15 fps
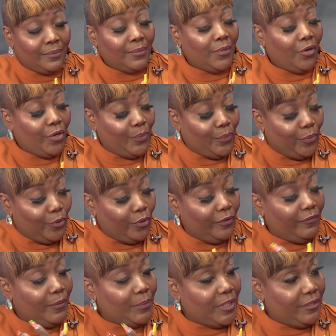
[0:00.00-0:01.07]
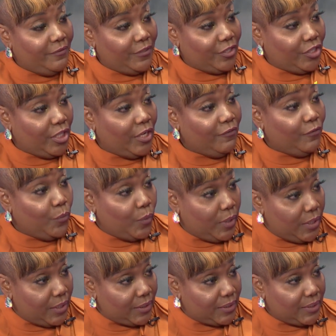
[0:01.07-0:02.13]
on board from the Division of
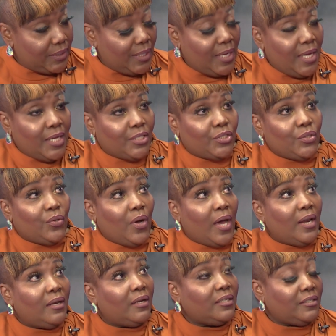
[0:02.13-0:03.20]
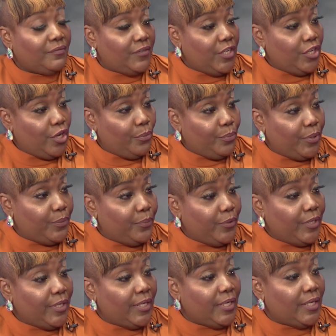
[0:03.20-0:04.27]
Works. So a lot of the young people
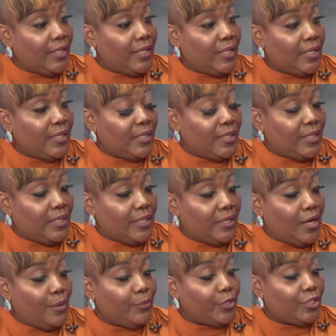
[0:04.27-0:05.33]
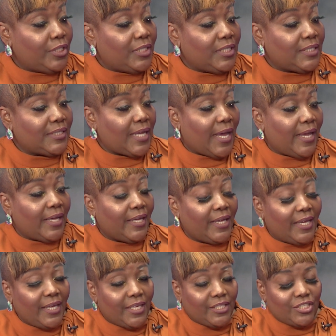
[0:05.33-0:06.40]
in the communities are
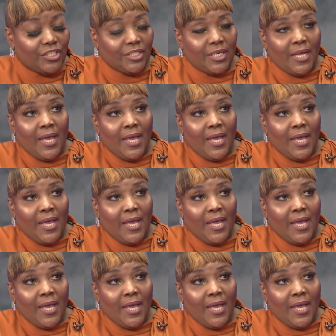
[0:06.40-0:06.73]
engaged.